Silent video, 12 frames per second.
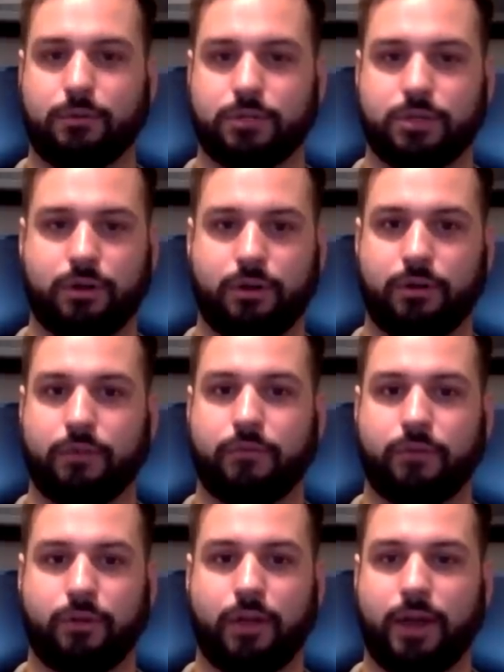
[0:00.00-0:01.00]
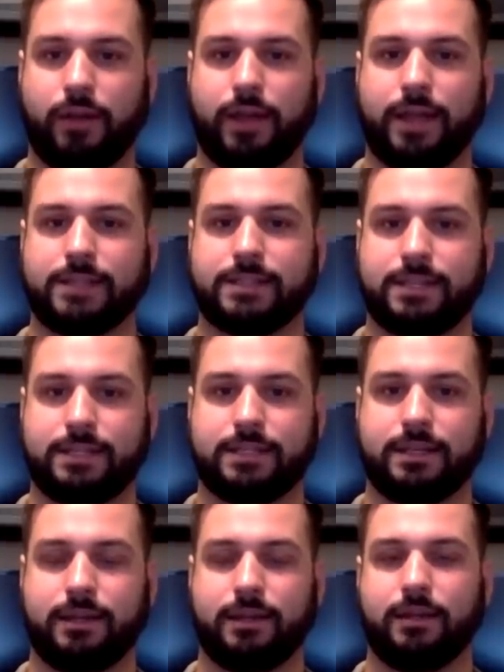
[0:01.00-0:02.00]
who was hurt for a lot of last
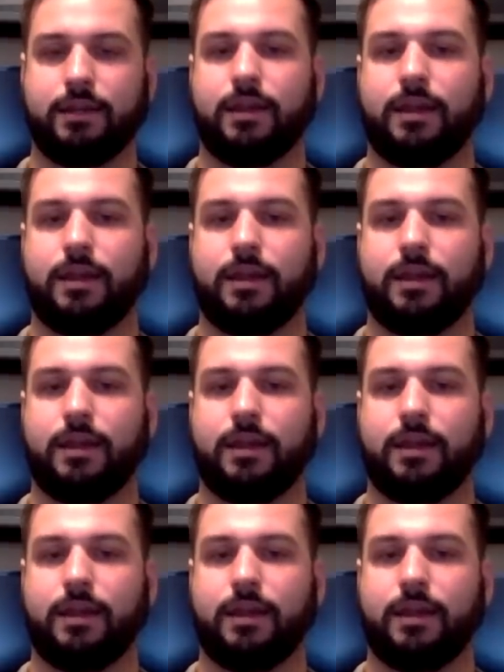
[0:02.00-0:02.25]
season,